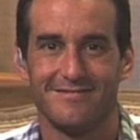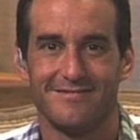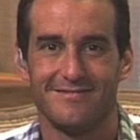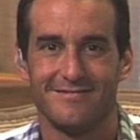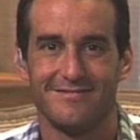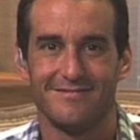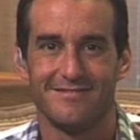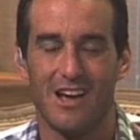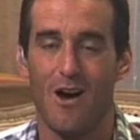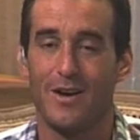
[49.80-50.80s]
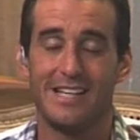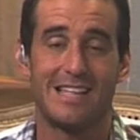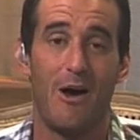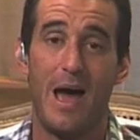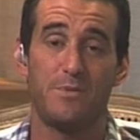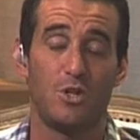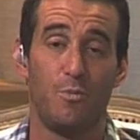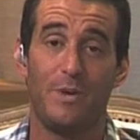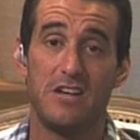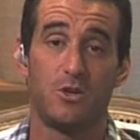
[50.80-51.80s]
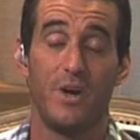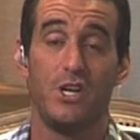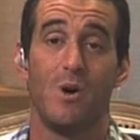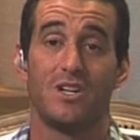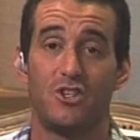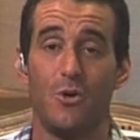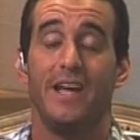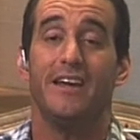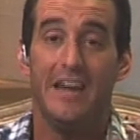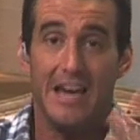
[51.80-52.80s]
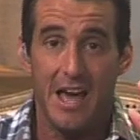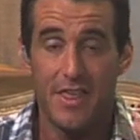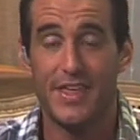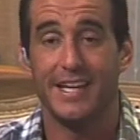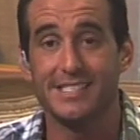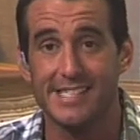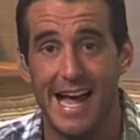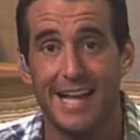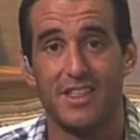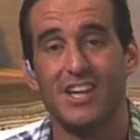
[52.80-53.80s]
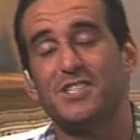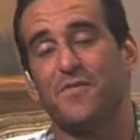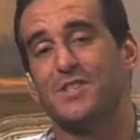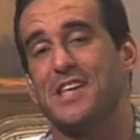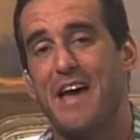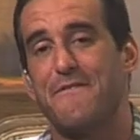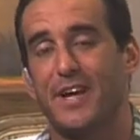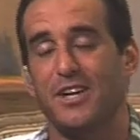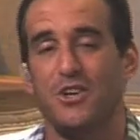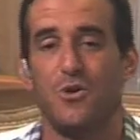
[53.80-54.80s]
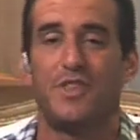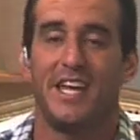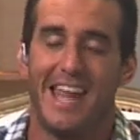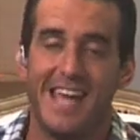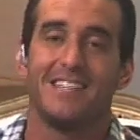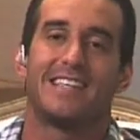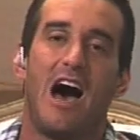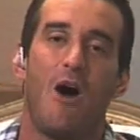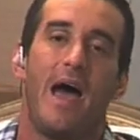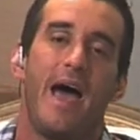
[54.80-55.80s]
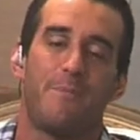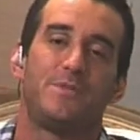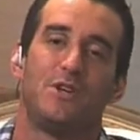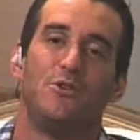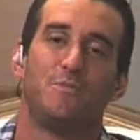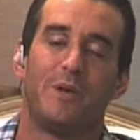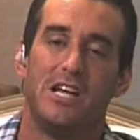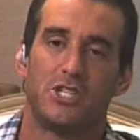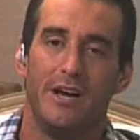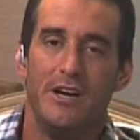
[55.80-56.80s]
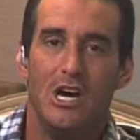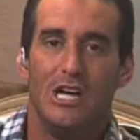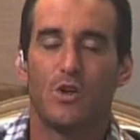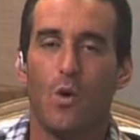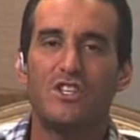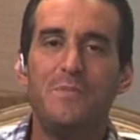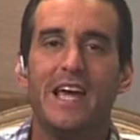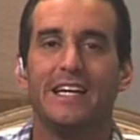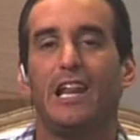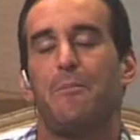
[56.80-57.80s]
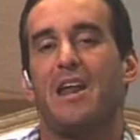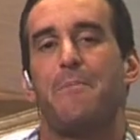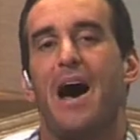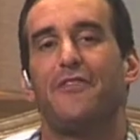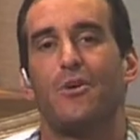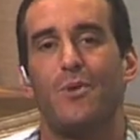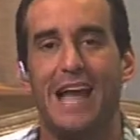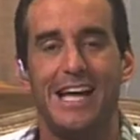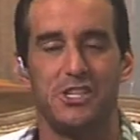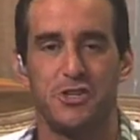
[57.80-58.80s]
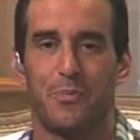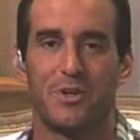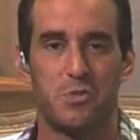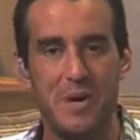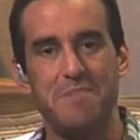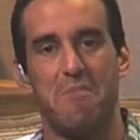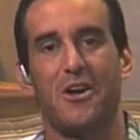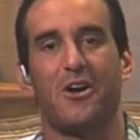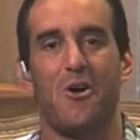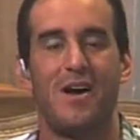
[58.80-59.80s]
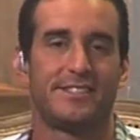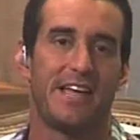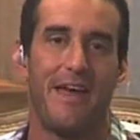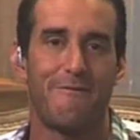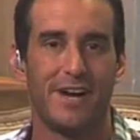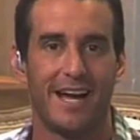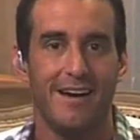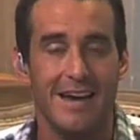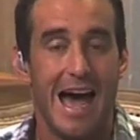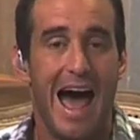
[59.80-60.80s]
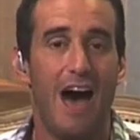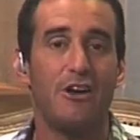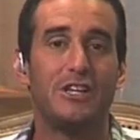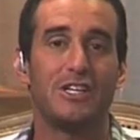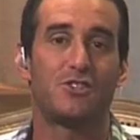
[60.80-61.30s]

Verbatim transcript: today. Oh, it is our absolute pleasure. When you are doing things like this for South African youth, it is our absolute pleasure. Talk to me a little bit about the relationship between Monaco and South Africa. How did this